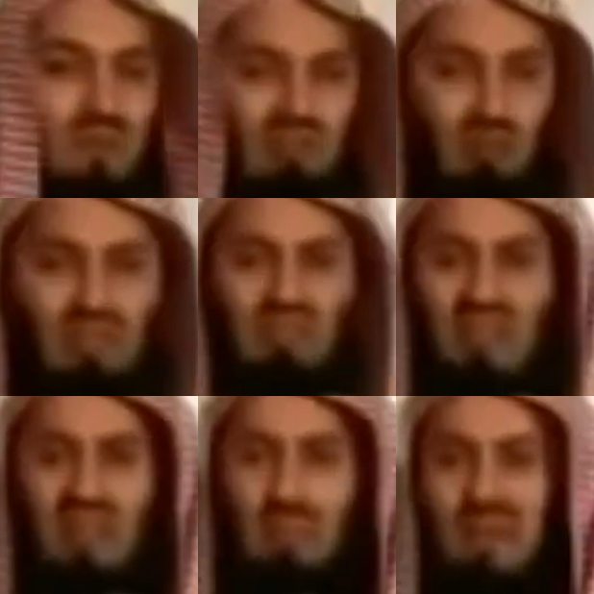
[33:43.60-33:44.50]
We'll
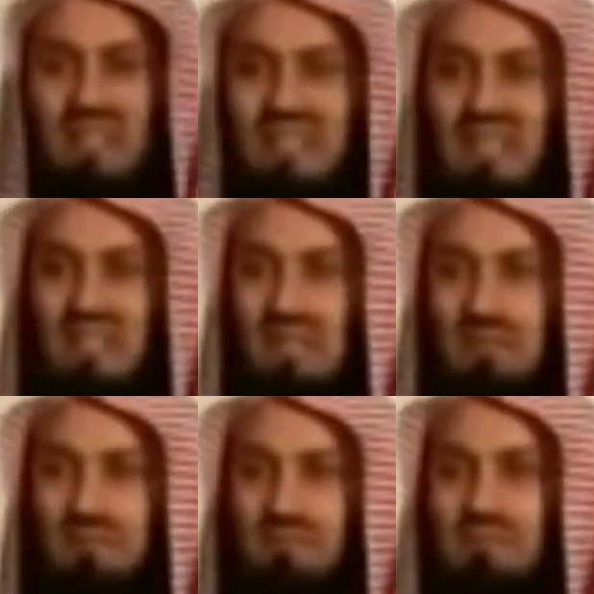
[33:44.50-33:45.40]
fortify the place
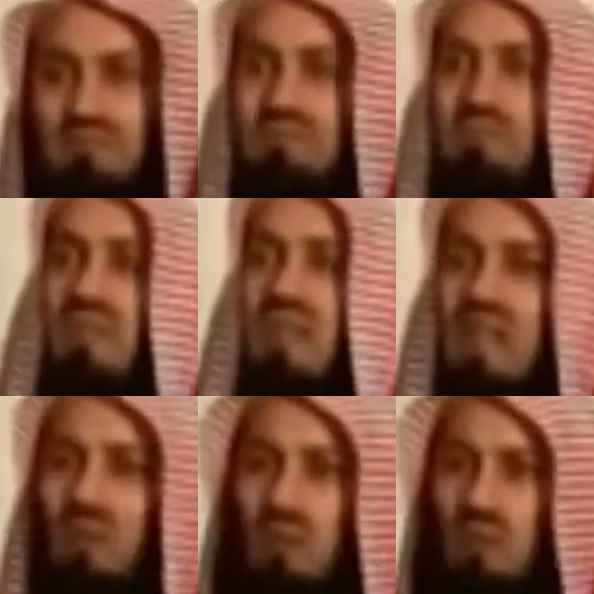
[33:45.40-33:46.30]
nicely
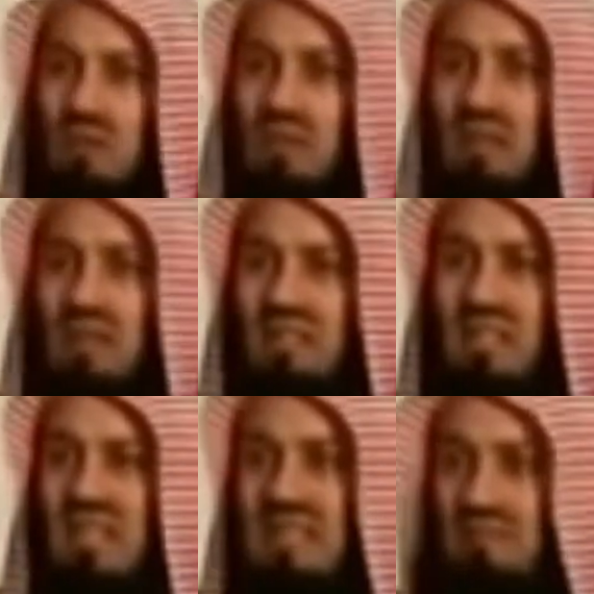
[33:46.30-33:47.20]
and we will
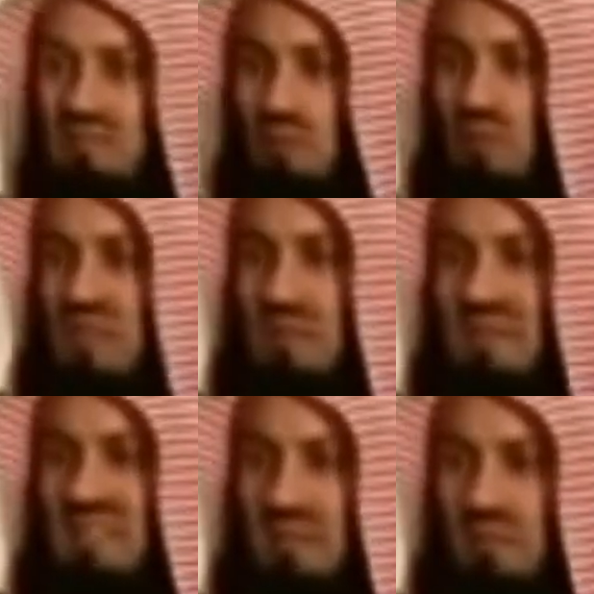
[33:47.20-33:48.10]
attack them from within
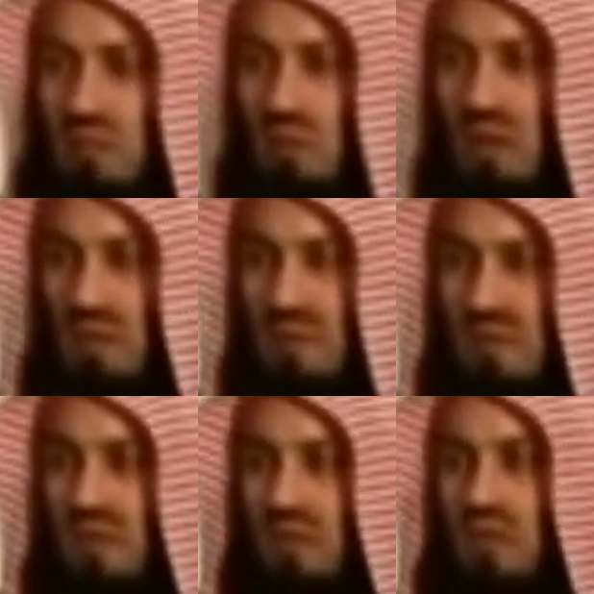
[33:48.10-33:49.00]
Medina Munawwara.
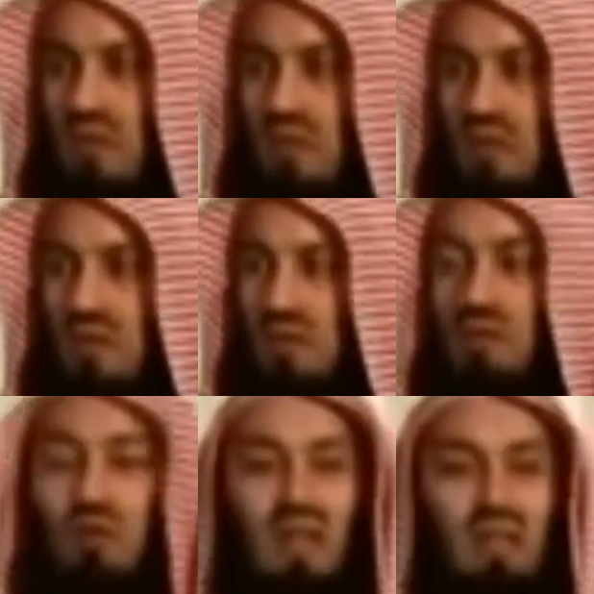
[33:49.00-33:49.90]

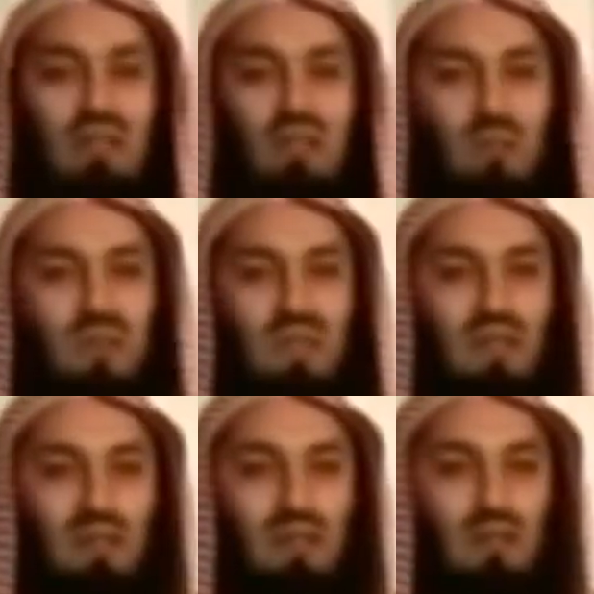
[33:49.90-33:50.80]
Who had this
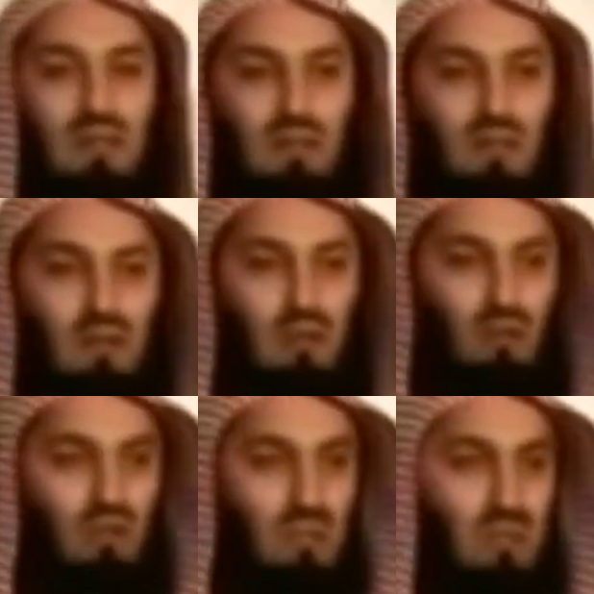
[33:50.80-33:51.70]
opinion? The
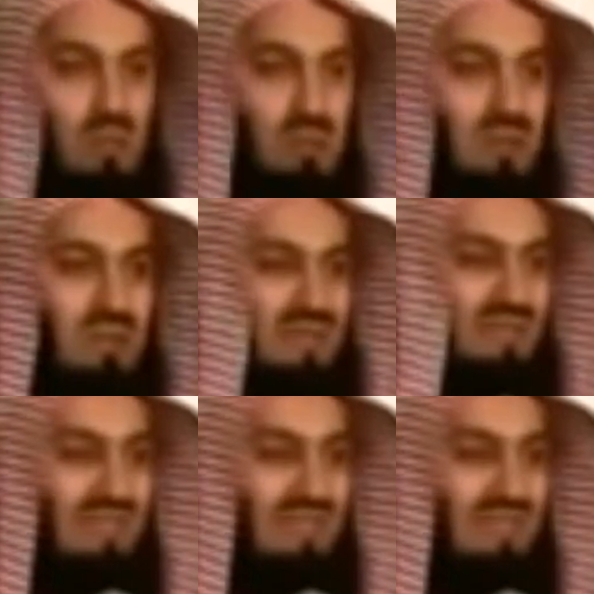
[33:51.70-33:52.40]
older people,